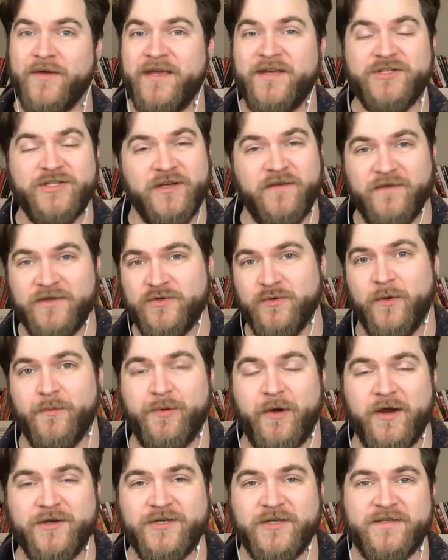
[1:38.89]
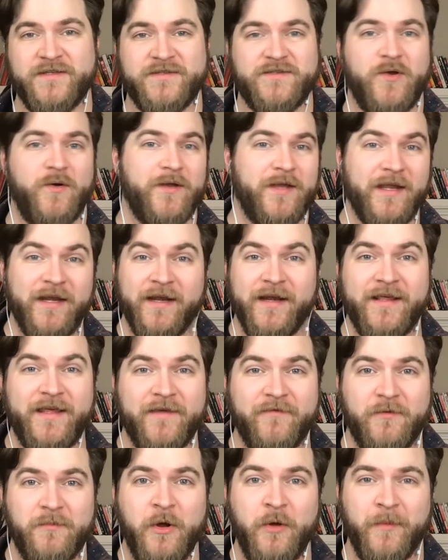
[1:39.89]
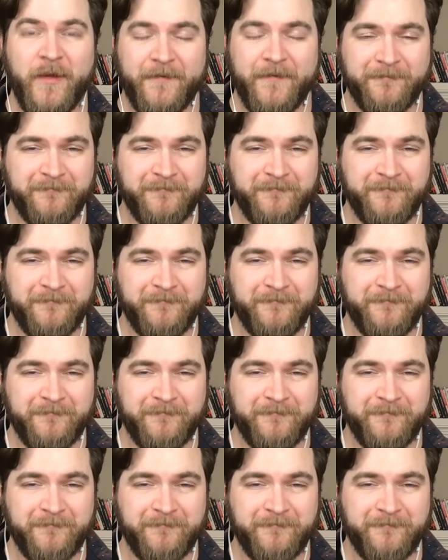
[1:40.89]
each individual project is going at any given moment.